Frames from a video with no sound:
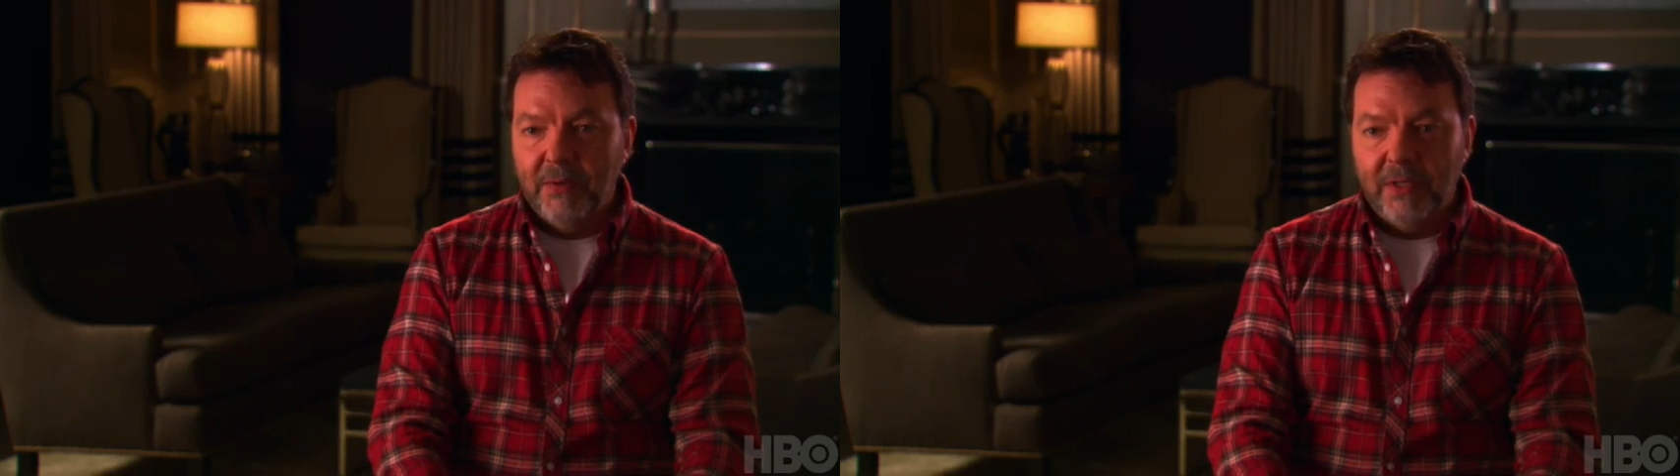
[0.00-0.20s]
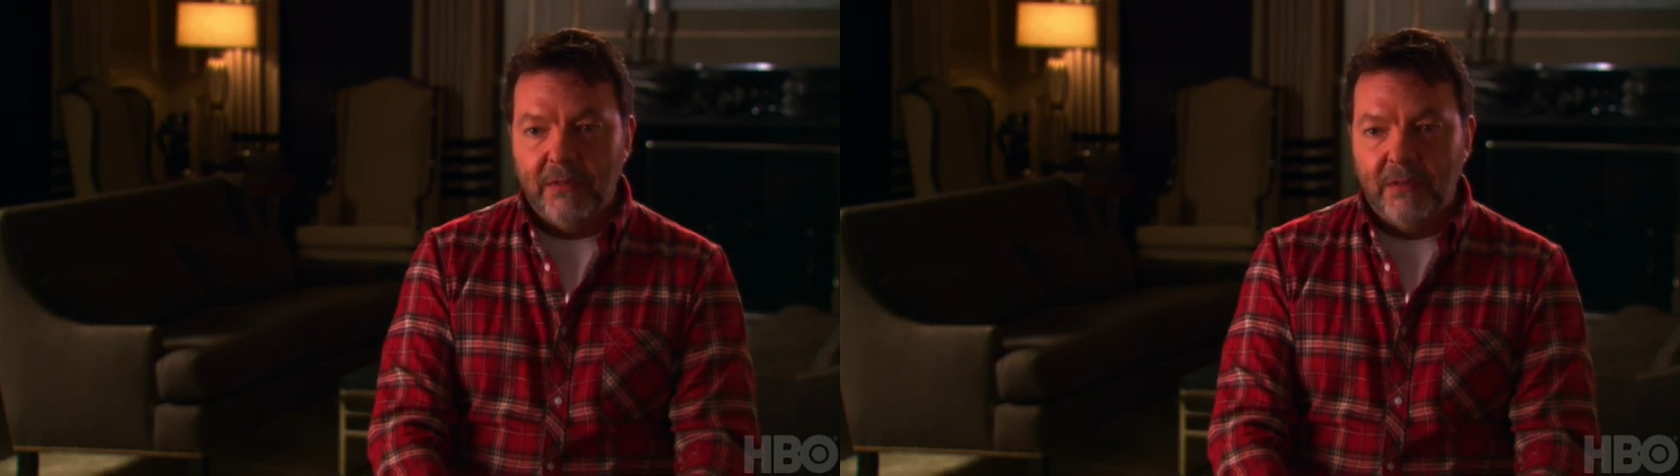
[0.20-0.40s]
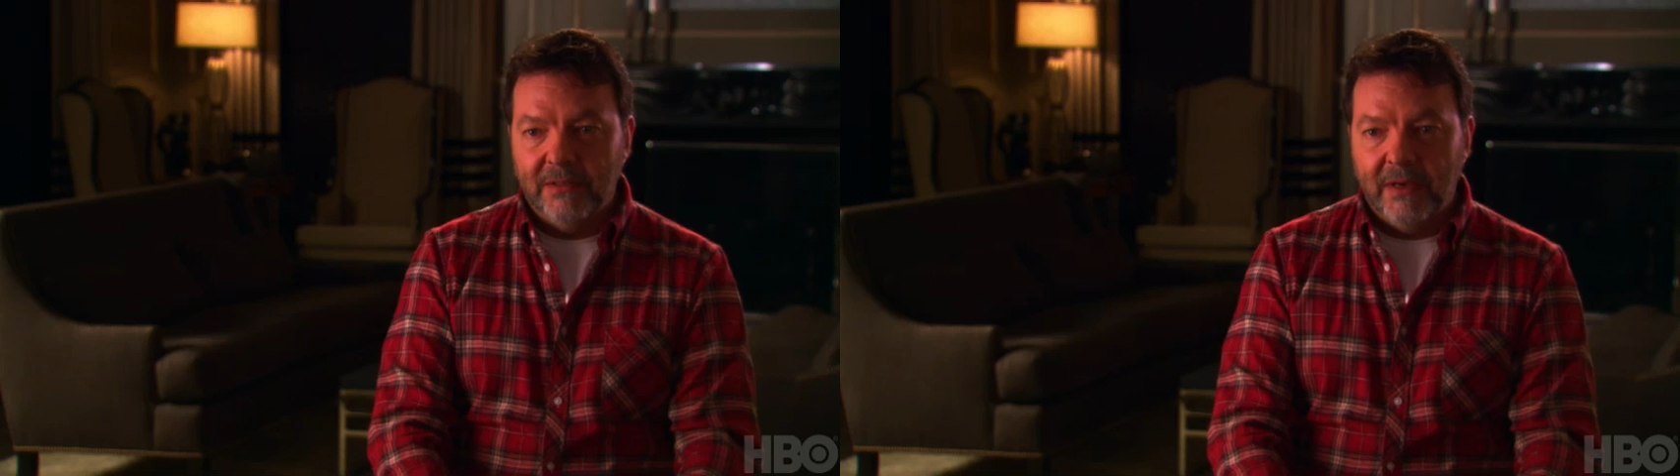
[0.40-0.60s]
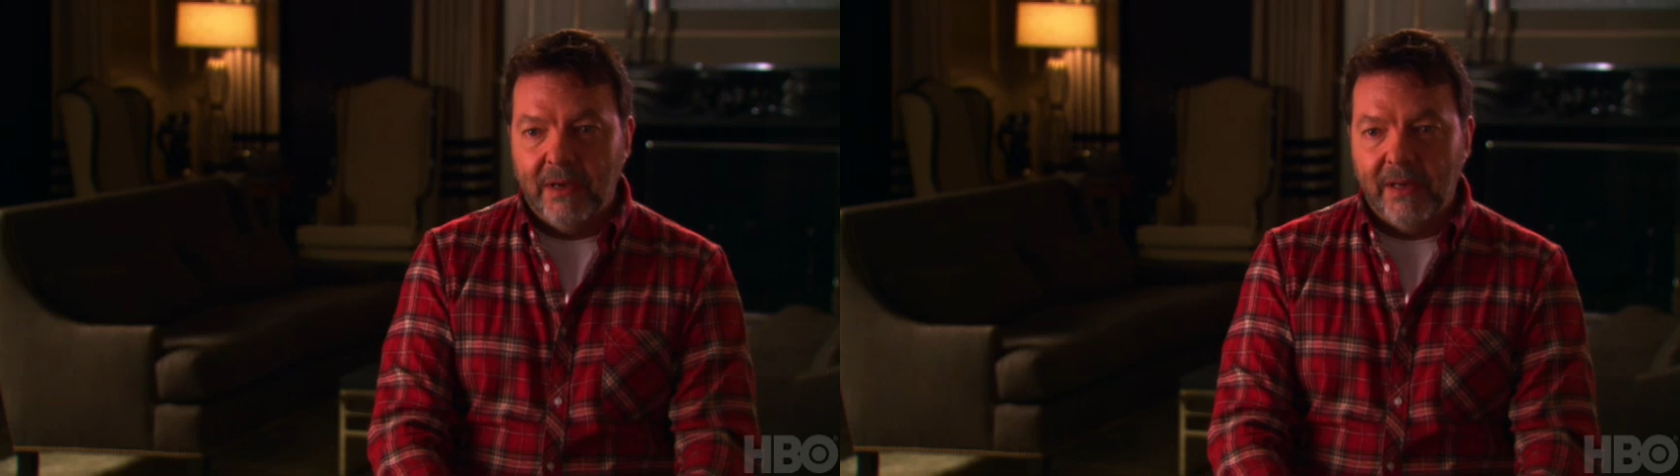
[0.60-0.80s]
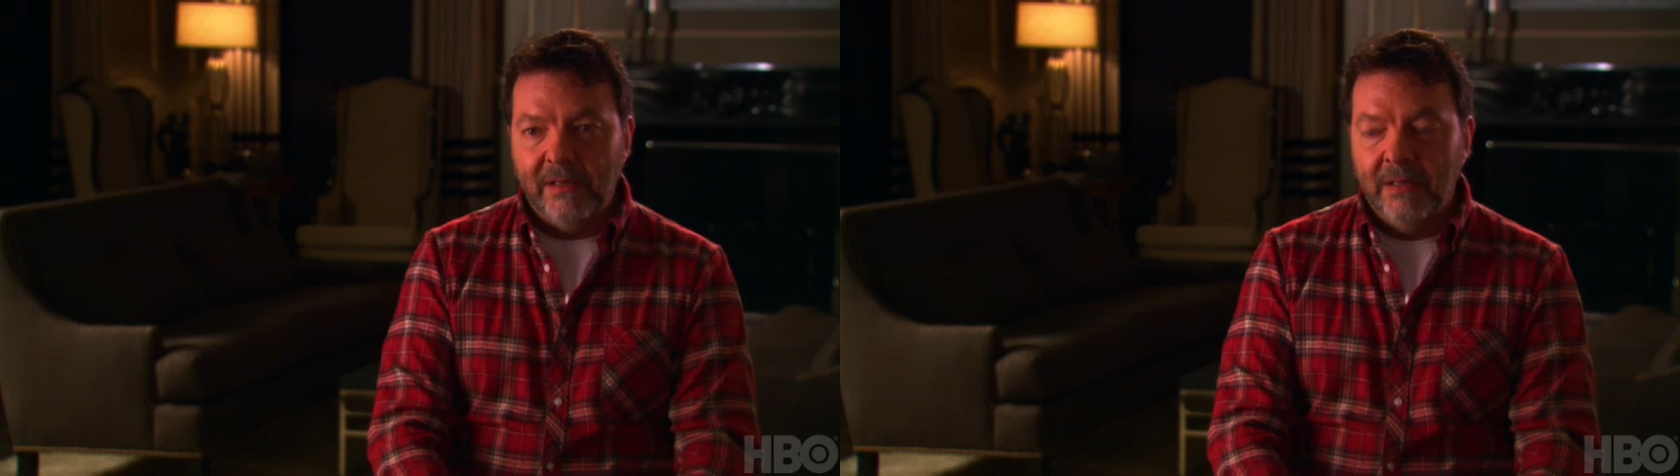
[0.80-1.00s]
we could all
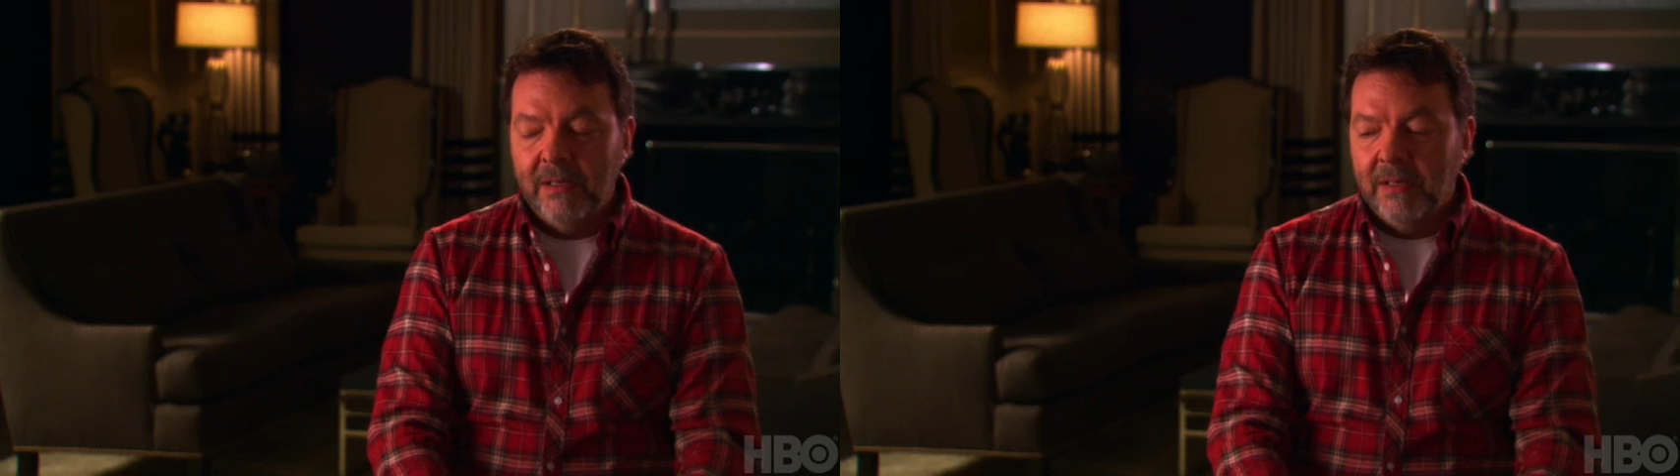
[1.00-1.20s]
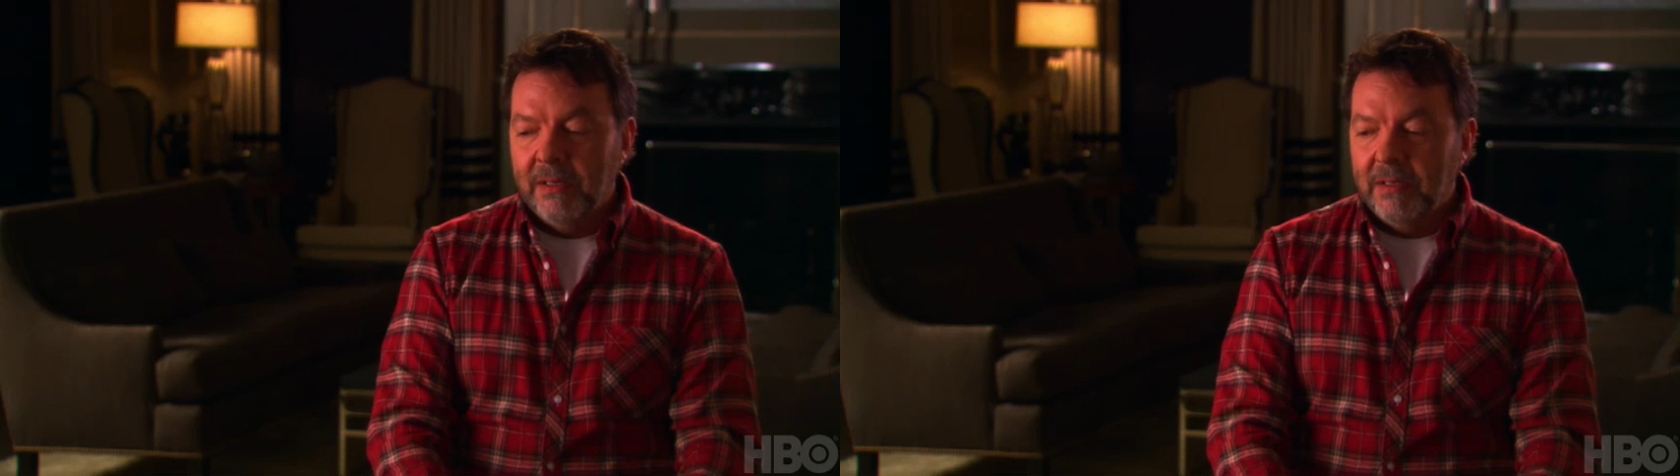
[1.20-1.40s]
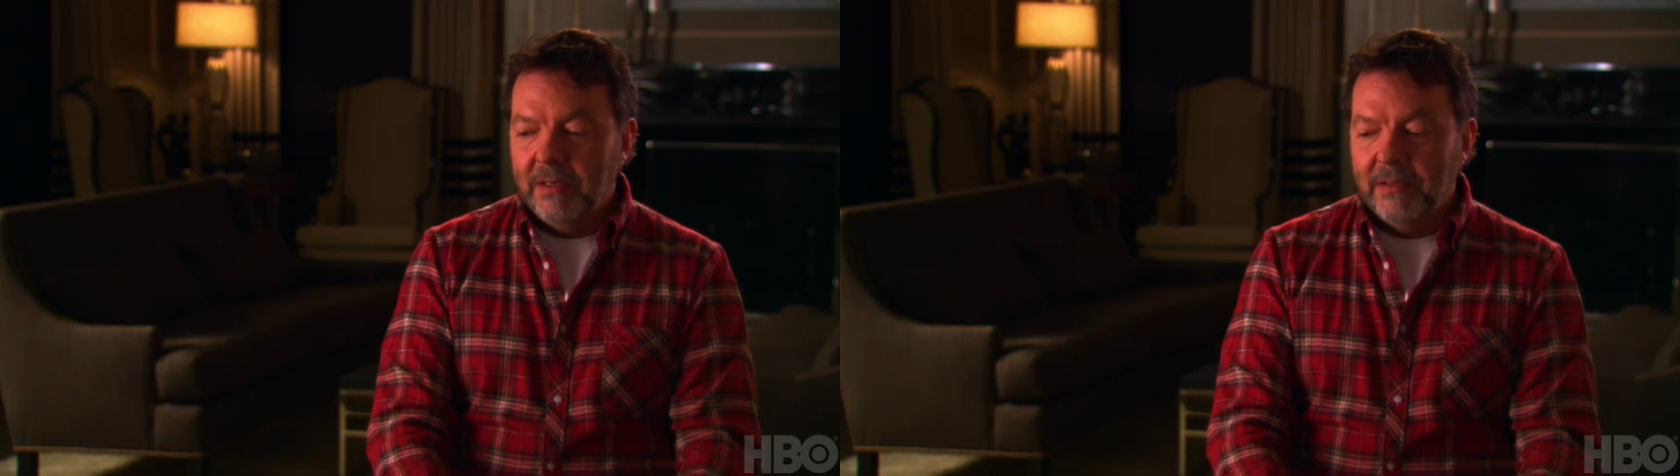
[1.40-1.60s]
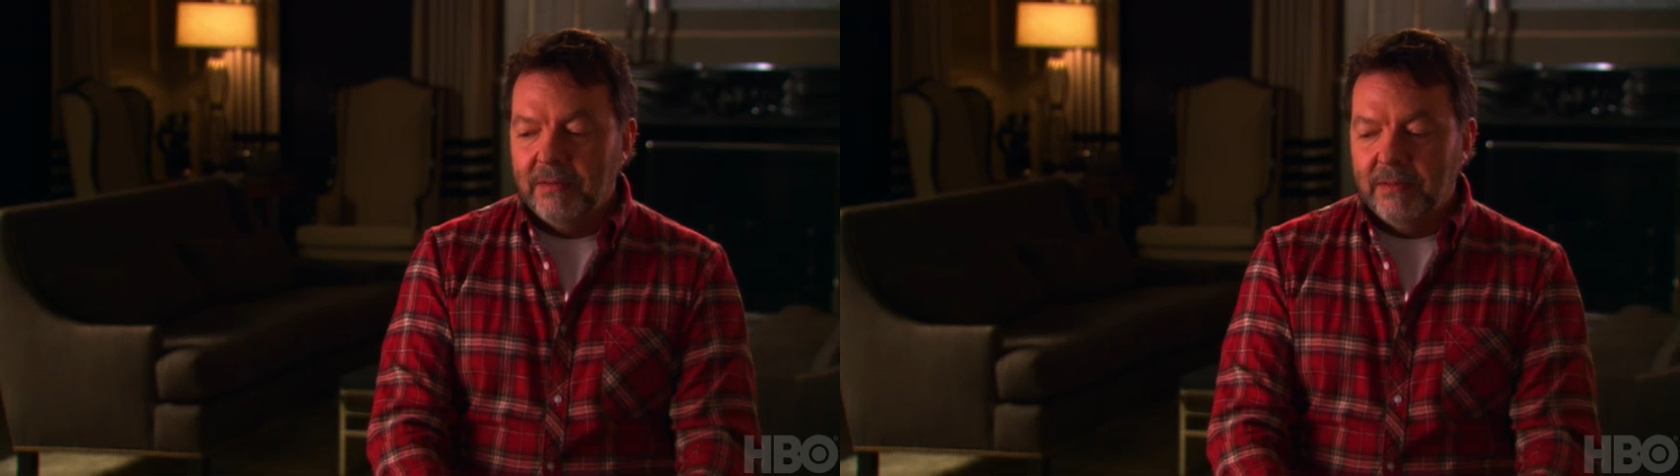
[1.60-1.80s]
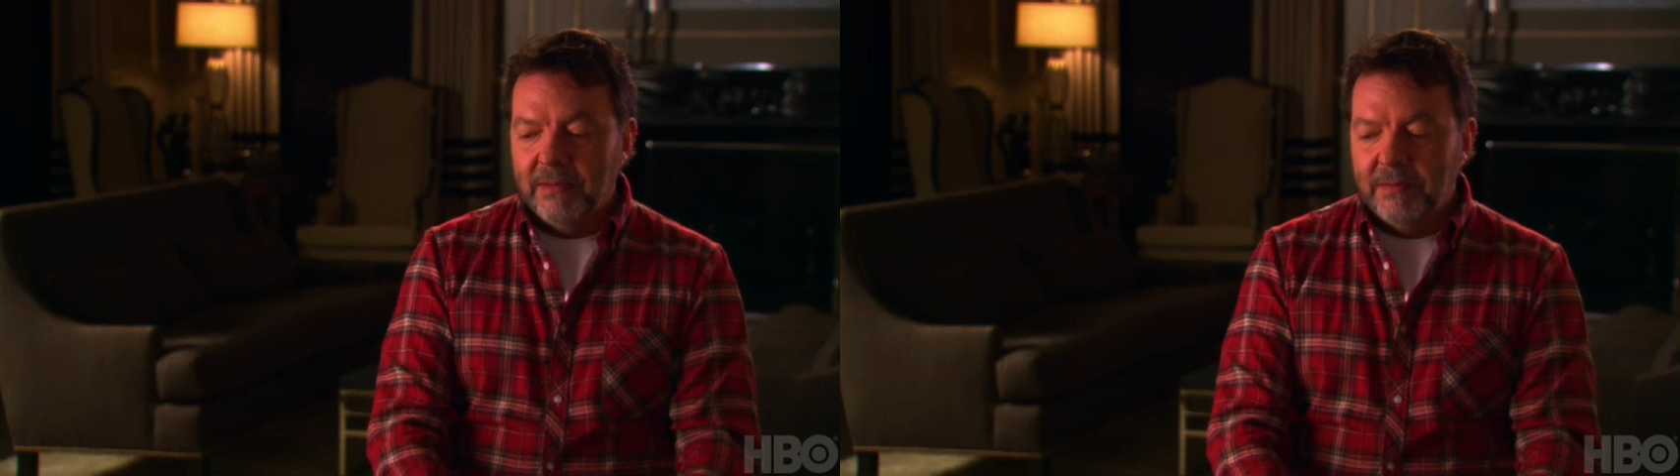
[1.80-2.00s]
die.
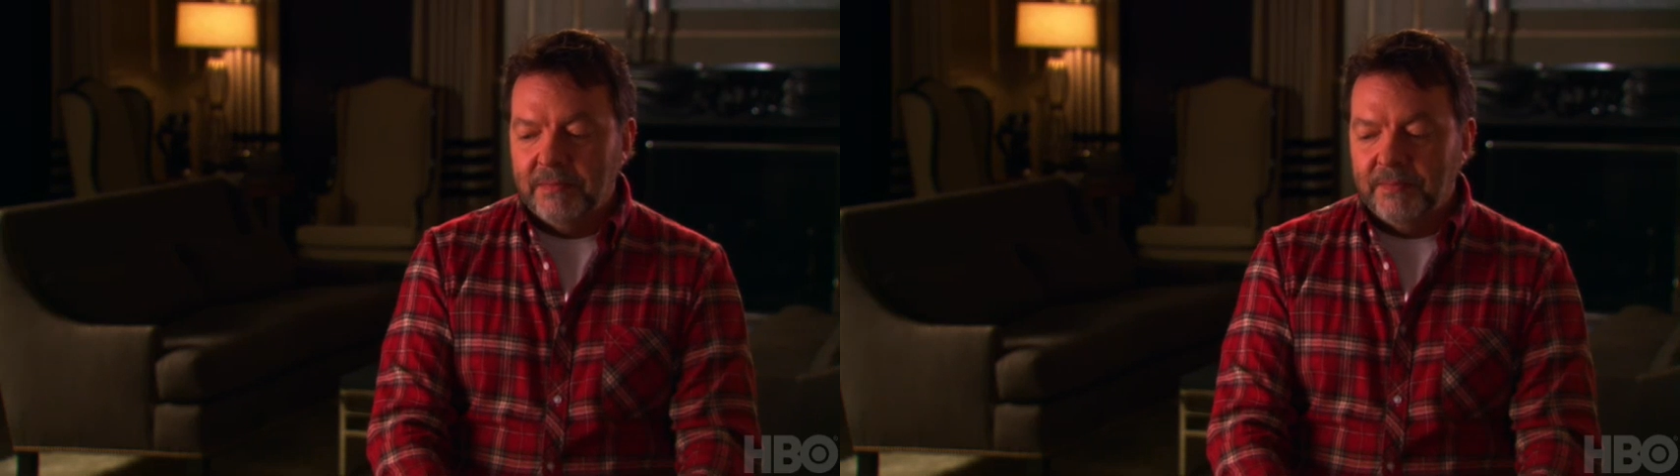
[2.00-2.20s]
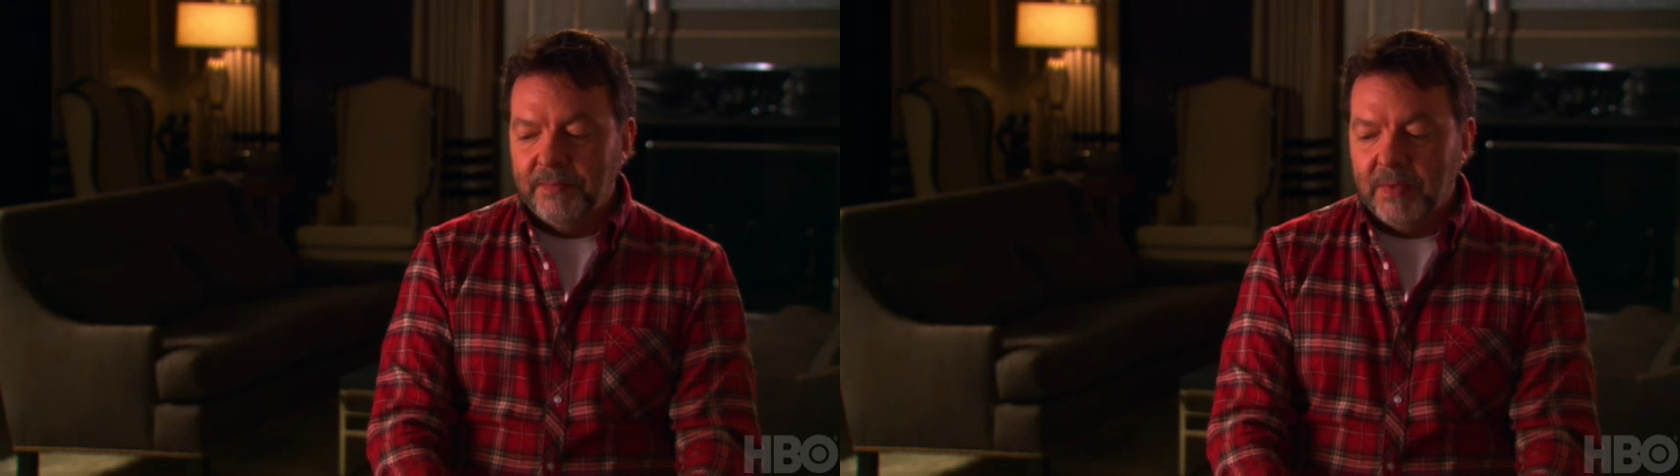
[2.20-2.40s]
And um,